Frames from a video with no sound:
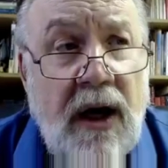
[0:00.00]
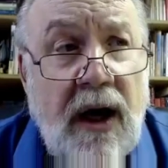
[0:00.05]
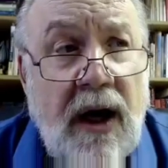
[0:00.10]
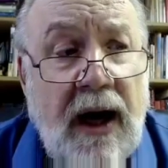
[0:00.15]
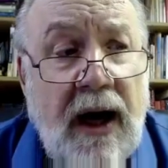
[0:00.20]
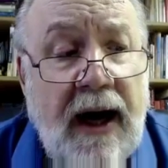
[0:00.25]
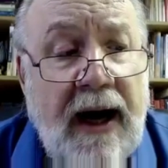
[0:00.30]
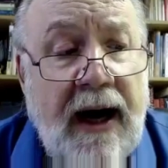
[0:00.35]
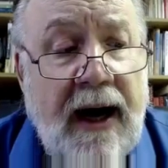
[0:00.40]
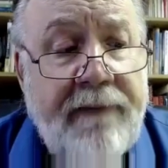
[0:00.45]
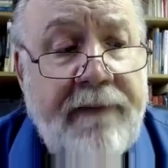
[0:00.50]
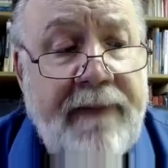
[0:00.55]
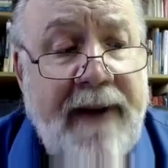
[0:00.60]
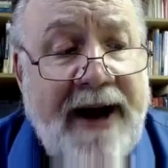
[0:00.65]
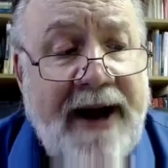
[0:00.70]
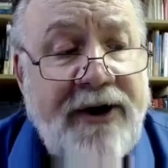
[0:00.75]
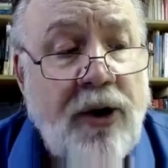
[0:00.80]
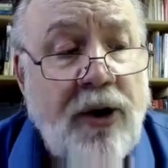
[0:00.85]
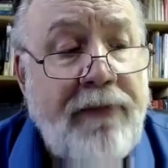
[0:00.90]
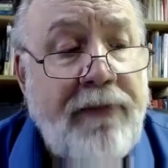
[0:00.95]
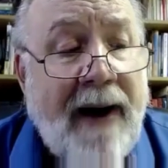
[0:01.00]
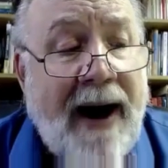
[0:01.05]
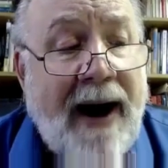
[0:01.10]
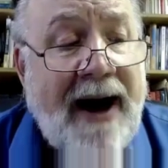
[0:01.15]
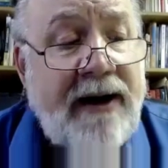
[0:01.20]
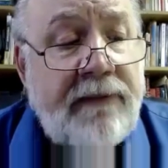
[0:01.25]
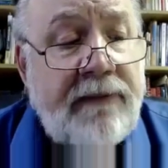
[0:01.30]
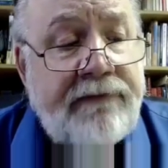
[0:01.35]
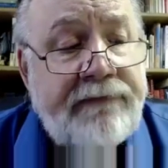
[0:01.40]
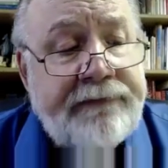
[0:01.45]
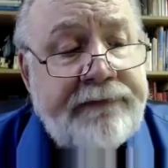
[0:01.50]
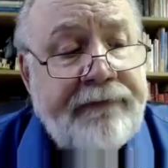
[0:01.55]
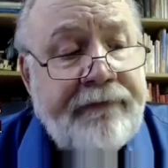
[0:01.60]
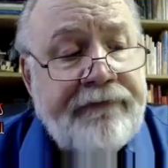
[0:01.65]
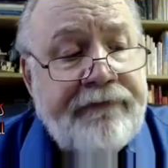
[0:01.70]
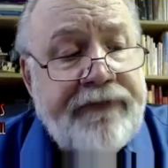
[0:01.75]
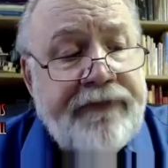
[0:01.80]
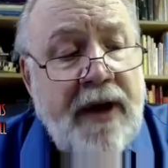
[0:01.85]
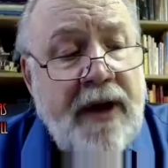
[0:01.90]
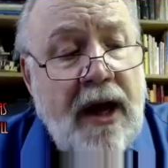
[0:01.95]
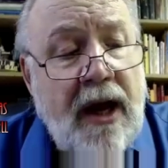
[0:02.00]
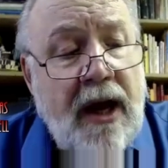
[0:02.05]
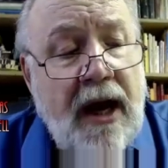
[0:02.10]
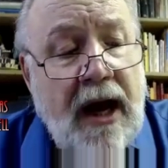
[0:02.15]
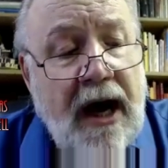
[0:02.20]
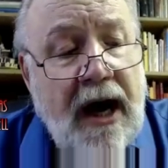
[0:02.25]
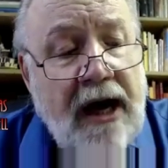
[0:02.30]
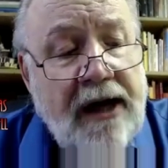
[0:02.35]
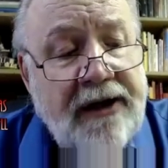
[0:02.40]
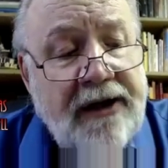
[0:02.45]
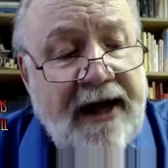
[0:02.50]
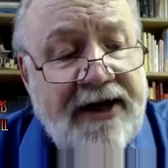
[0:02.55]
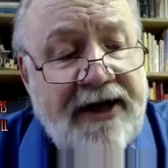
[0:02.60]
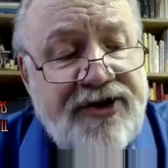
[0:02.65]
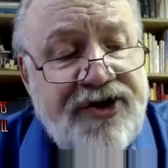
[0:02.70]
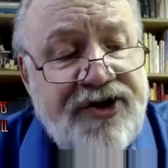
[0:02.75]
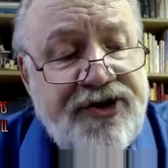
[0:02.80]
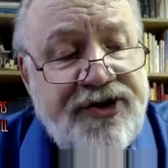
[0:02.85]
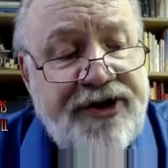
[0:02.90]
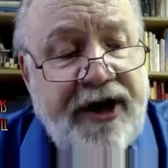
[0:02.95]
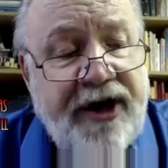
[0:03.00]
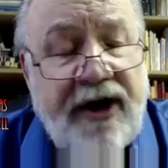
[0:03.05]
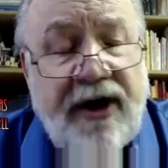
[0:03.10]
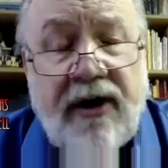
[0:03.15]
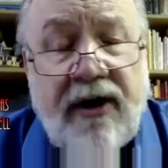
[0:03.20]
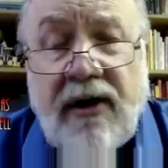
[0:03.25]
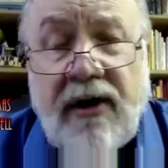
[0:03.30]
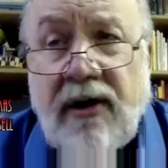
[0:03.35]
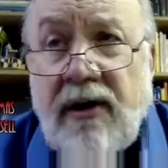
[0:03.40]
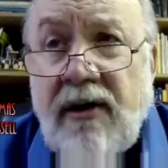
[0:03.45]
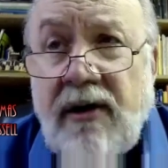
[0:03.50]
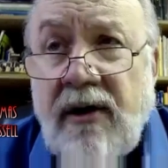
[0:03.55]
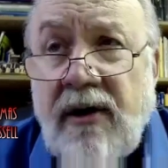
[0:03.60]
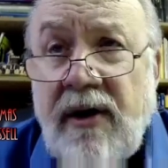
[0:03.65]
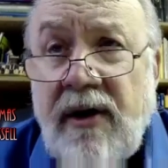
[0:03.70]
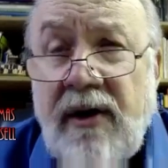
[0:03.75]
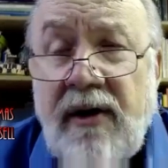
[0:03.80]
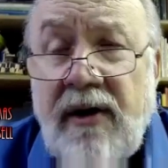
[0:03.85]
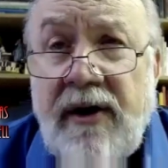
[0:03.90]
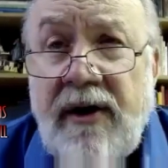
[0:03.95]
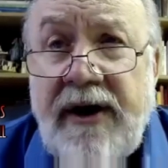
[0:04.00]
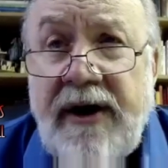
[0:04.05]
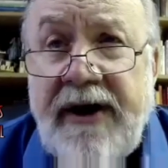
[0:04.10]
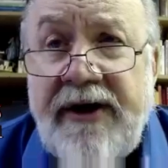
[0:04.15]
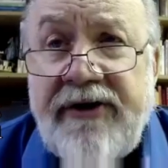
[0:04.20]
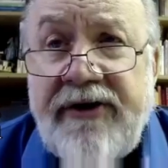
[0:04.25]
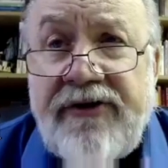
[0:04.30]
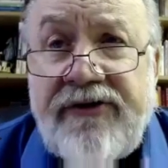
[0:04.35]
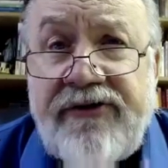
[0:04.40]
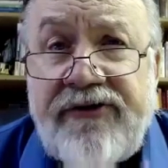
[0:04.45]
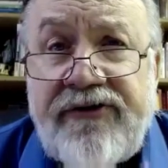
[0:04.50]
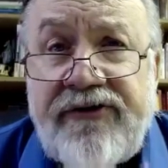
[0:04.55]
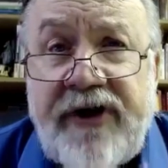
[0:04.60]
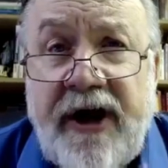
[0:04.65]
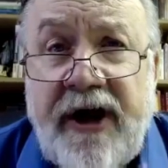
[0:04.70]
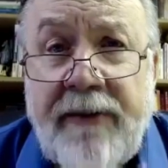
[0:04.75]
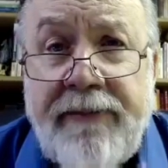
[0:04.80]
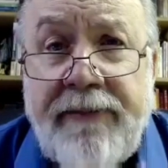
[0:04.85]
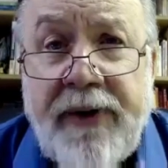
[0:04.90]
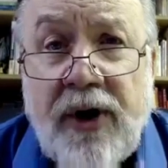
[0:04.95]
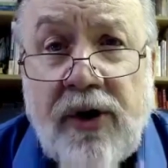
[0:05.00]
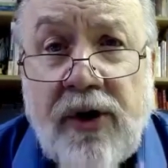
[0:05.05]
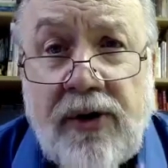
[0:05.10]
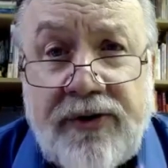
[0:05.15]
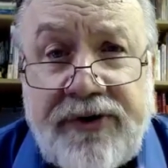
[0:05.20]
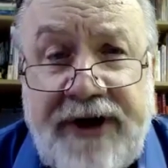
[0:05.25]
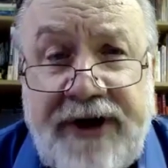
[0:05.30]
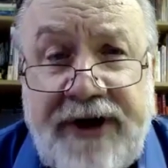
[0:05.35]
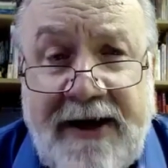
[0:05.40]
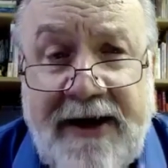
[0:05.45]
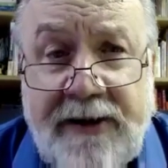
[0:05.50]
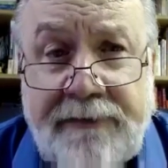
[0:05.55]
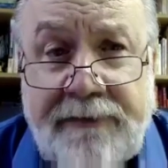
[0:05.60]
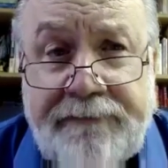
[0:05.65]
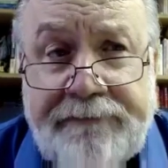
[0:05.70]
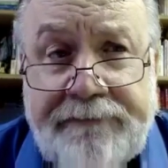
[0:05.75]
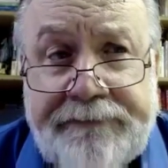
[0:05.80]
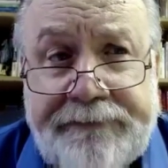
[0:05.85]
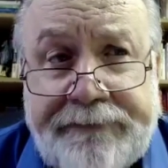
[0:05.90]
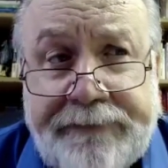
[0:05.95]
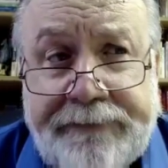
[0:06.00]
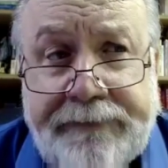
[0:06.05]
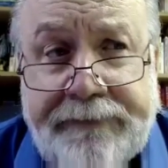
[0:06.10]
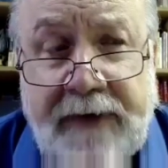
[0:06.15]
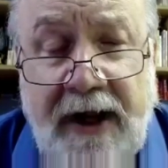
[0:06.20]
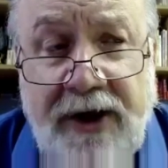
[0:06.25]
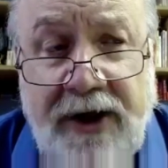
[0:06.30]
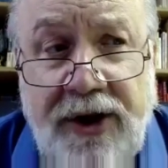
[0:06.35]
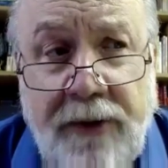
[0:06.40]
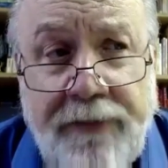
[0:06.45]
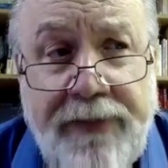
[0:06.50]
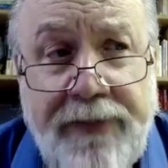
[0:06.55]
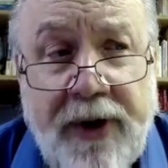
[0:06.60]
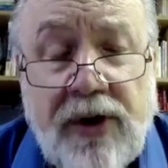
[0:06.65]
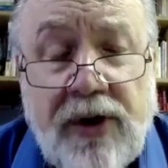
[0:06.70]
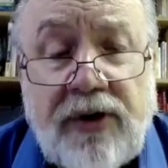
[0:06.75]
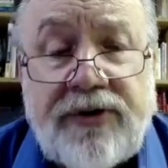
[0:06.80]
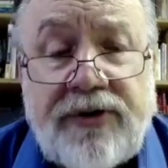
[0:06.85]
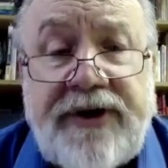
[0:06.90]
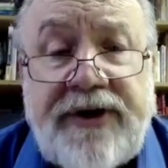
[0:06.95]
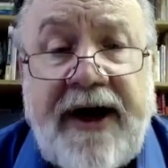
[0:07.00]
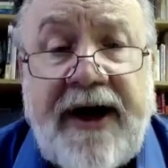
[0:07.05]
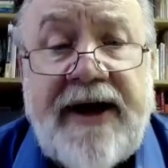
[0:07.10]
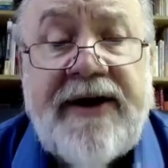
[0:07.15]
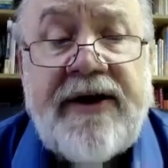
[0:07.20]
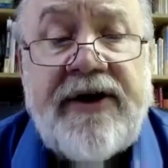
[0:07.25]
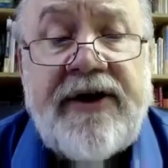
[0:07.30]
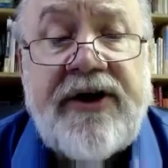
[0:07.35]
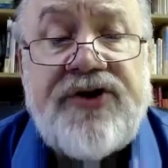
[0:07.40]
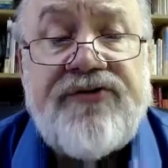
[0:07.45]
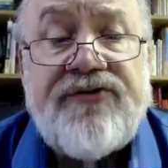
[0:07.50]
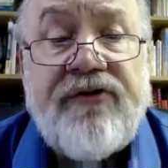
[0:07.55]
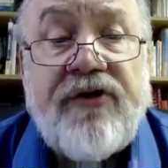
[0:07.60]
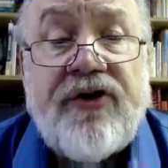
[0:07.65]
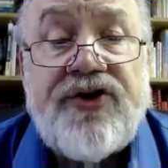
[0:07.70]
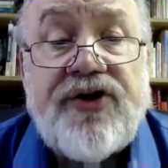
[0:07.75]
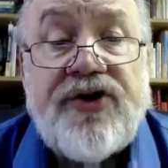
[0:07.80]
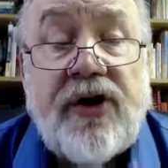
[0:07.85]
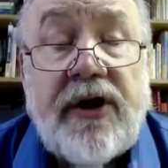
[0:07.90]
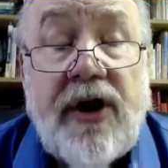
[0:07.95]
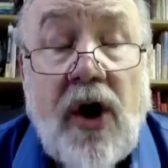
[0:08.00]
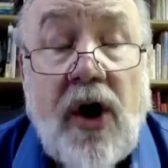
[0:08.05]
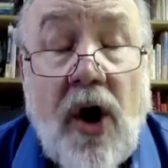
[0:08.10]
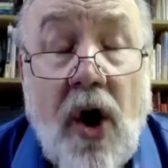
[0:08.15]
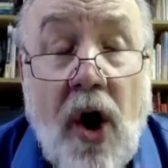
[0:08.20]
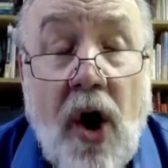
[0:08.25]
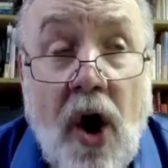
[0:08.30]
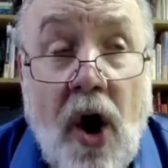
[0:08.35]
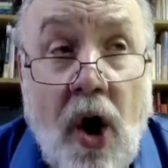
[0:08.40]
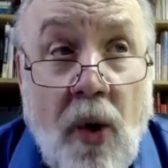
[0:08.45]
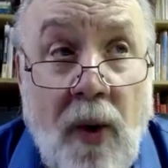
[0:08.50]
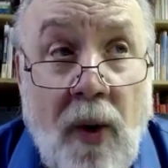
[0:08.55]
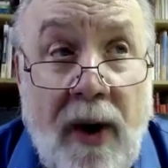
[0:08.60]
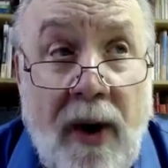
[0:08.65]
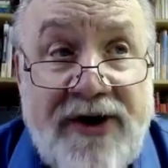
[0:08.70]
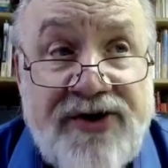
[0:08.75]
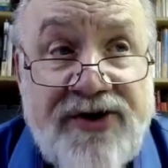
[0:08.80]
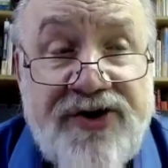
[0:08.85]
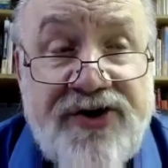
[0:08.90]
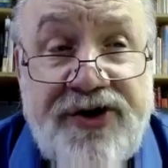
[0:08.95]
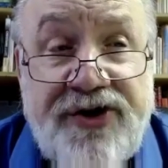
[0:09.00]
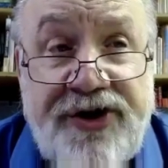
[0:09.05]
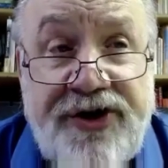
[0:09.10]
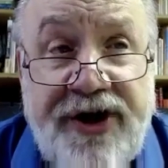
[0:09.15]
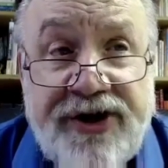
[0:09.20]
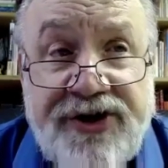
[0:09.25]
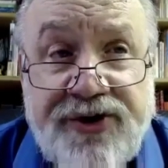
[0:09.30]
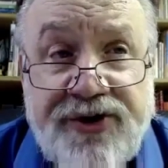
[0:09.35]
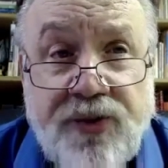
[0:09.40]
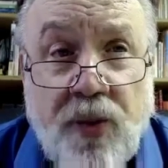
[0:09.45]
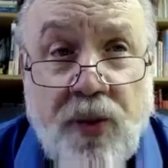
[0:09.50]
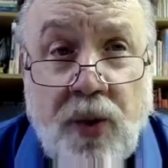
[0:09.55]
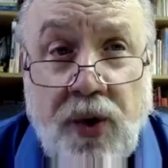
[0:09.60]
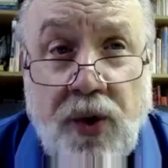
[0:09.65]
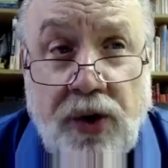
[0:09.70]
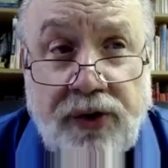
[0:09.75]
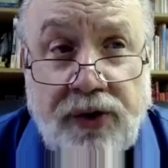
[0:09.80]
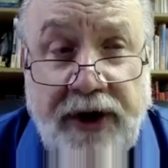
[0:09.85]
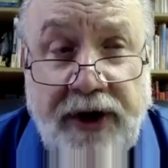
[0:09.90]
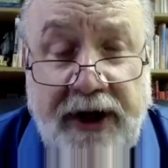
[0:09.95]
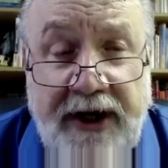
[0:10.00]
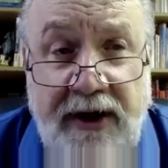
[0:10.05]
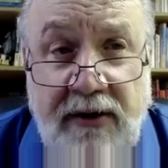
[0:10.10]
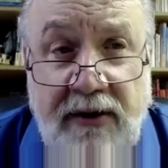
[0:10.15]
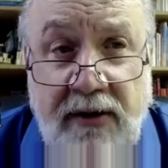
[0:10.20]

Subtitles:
I don't buy them unless there is empirical data. The empirical data is virtually always this worldly.